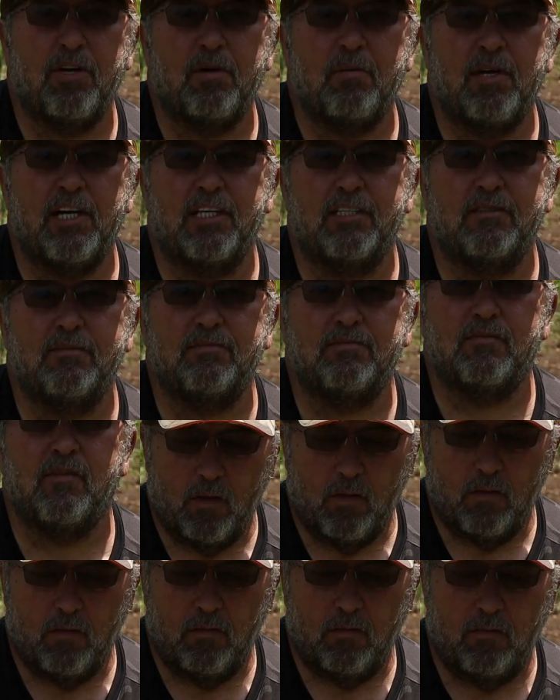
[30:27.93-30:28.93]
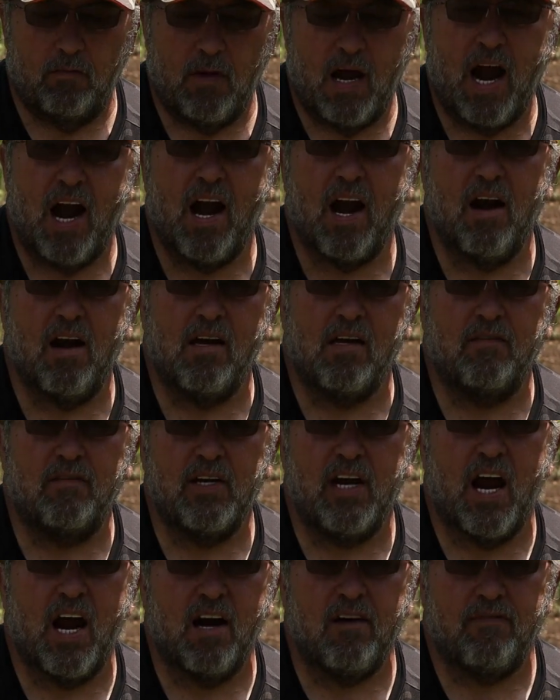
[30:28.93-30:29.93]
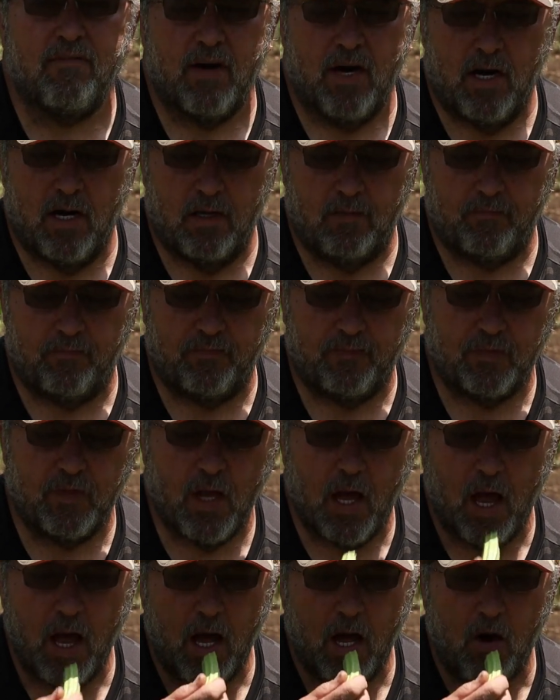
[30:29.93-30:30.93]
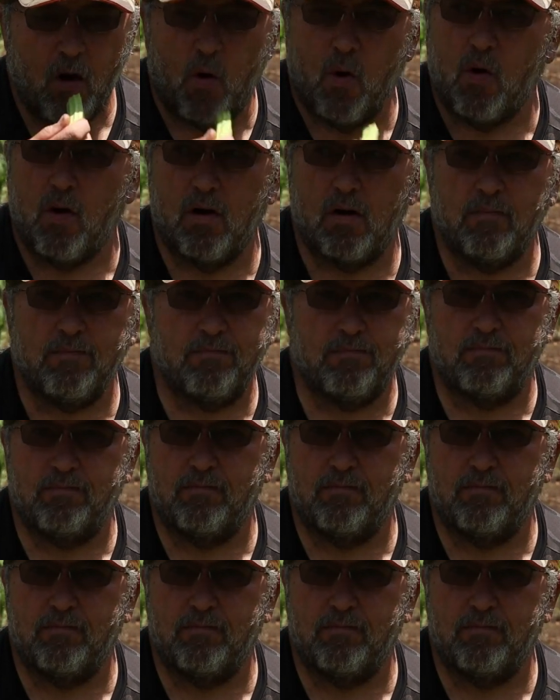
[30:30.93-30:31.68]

put them in a air fryer, or